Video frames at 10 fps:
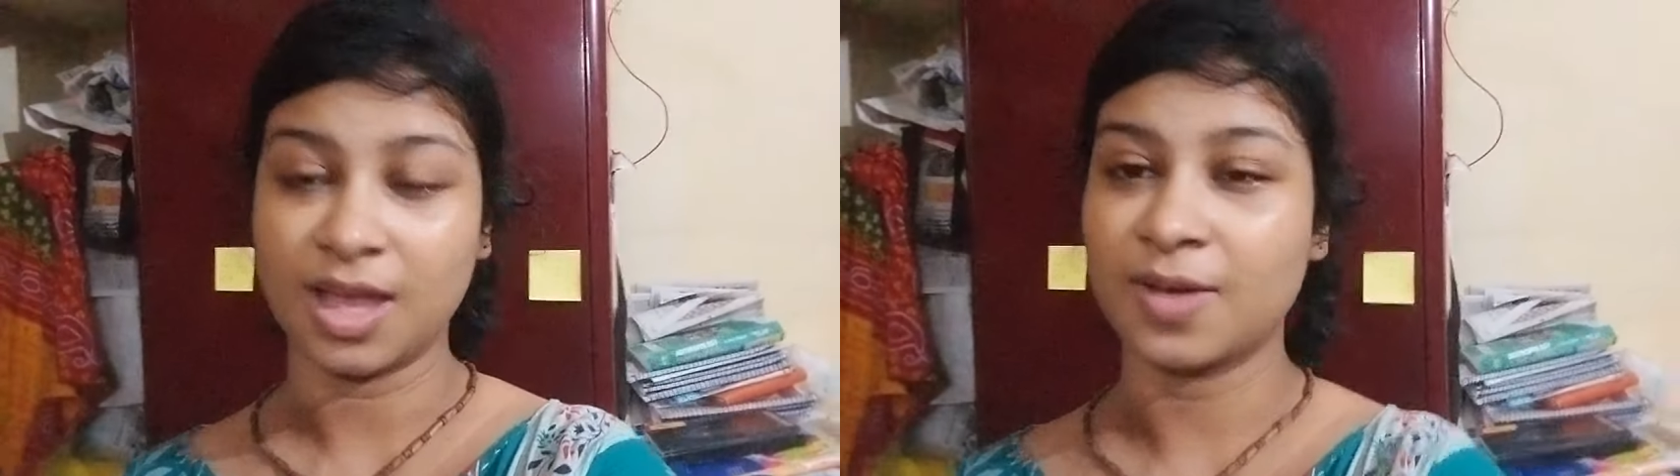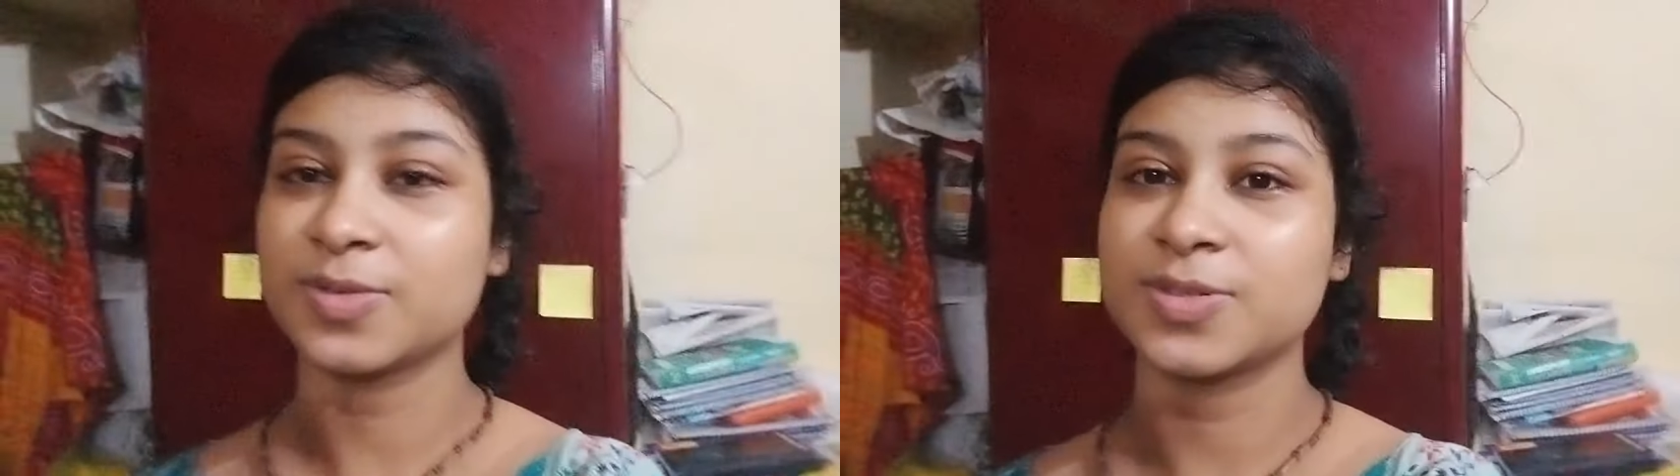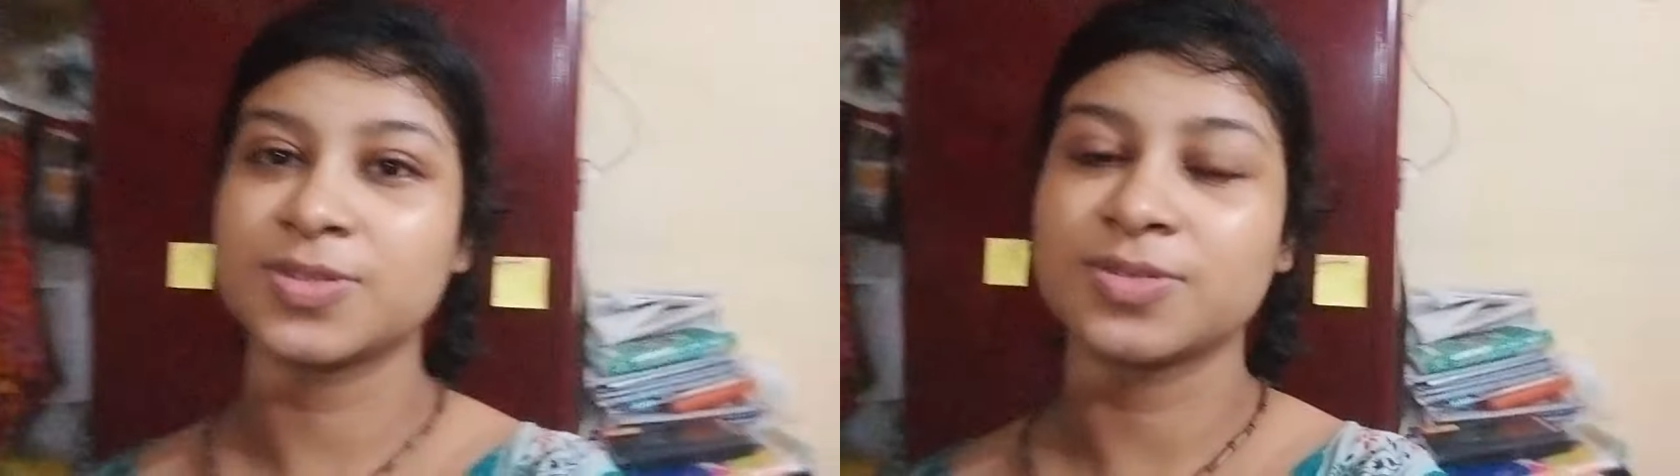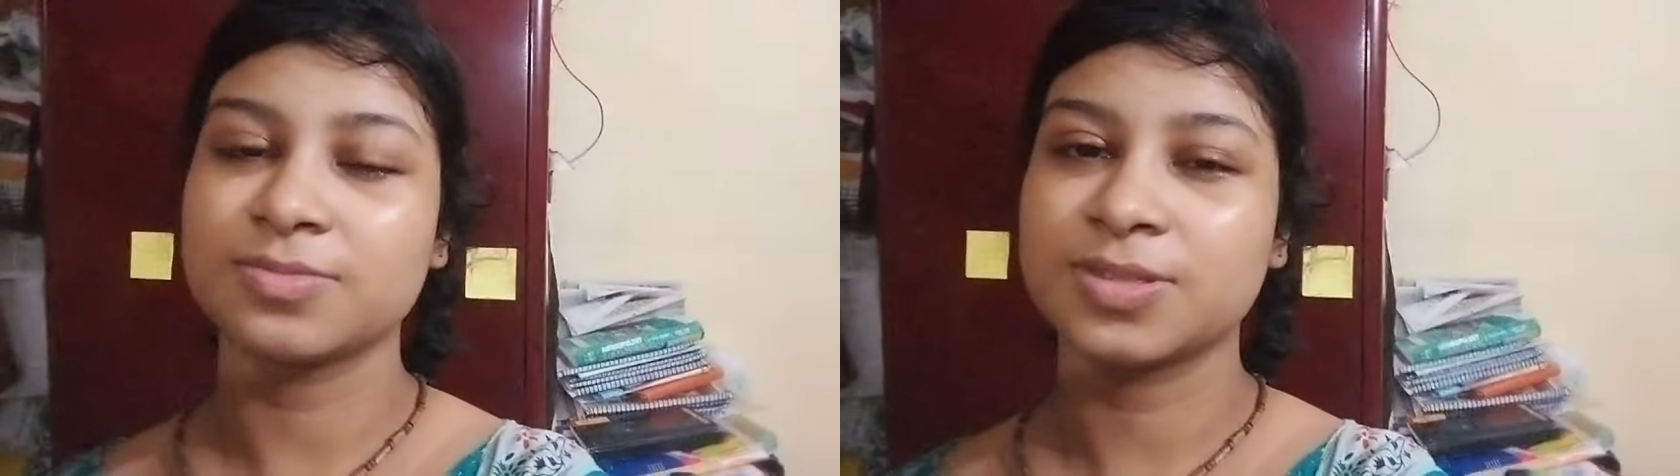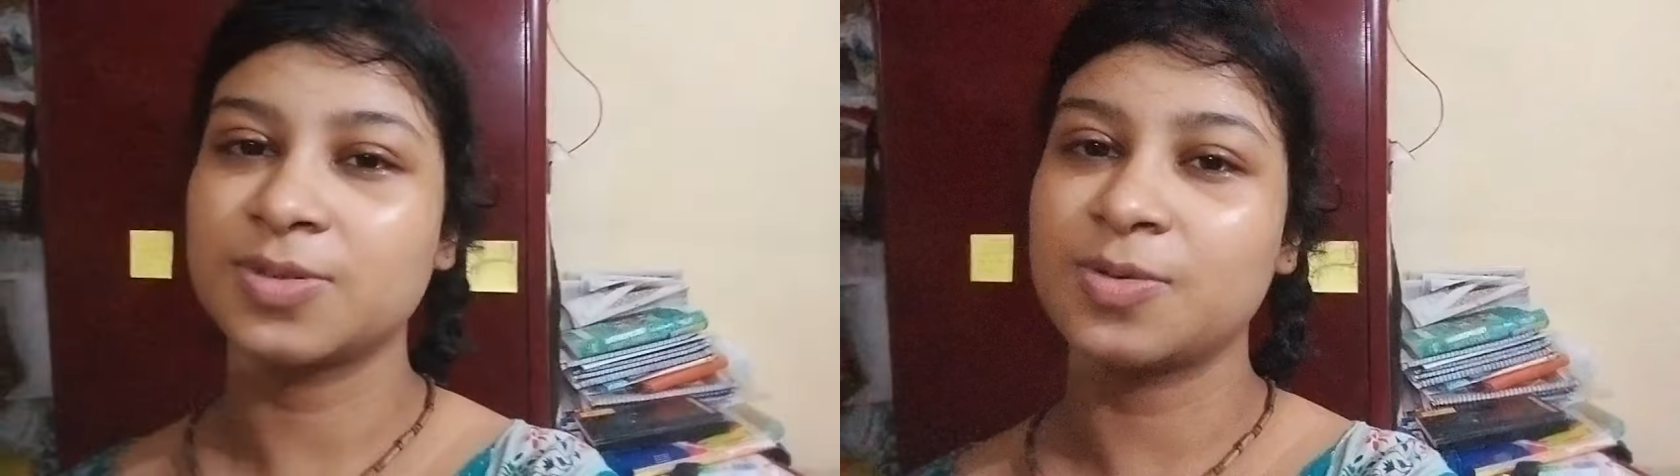I was
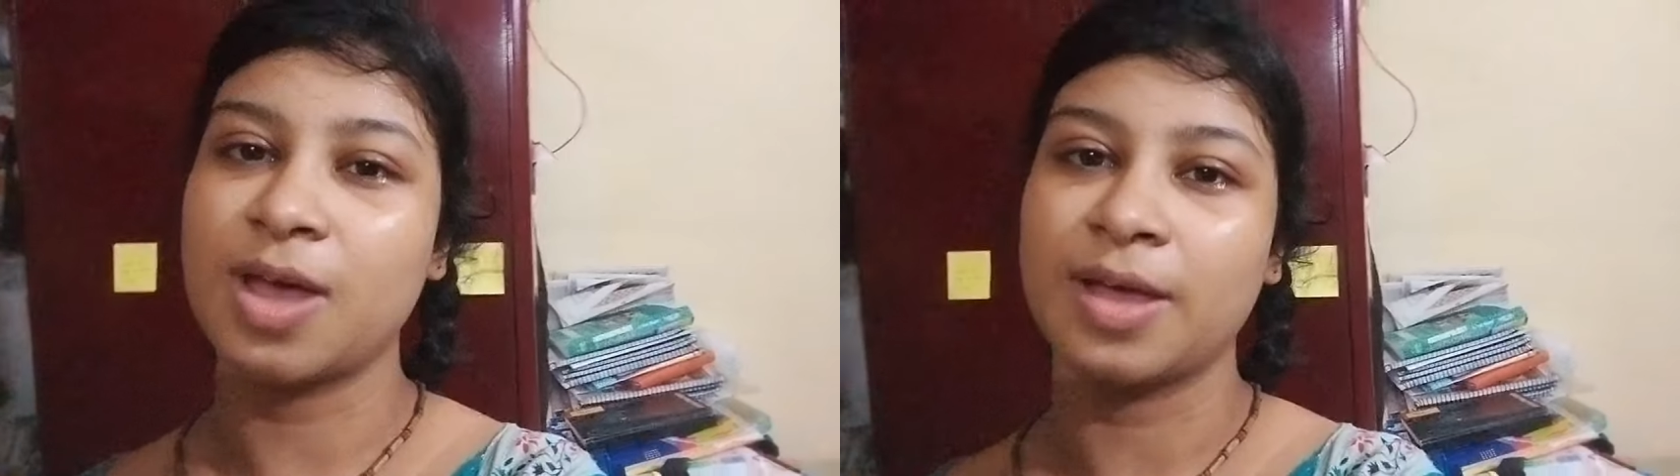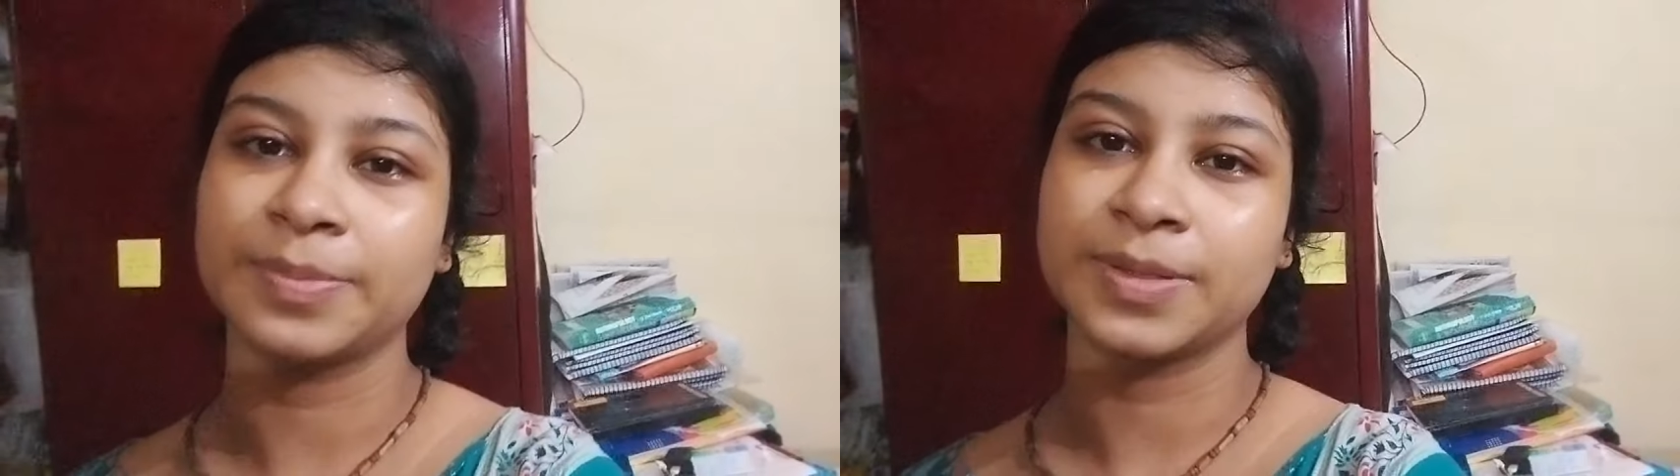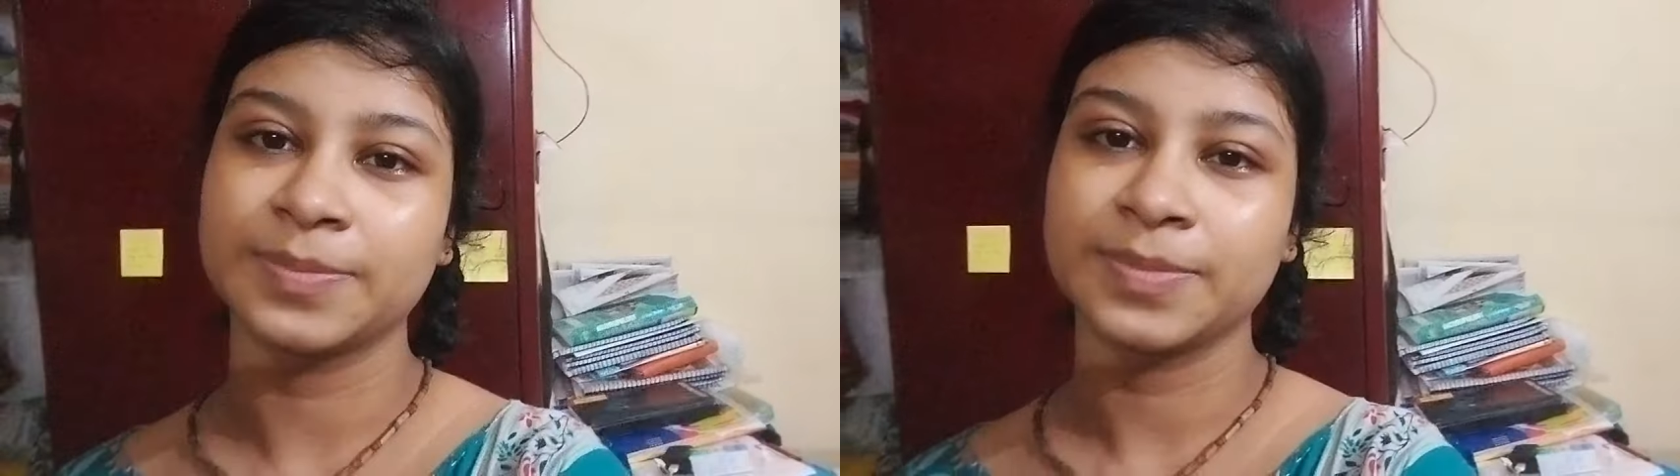so happy.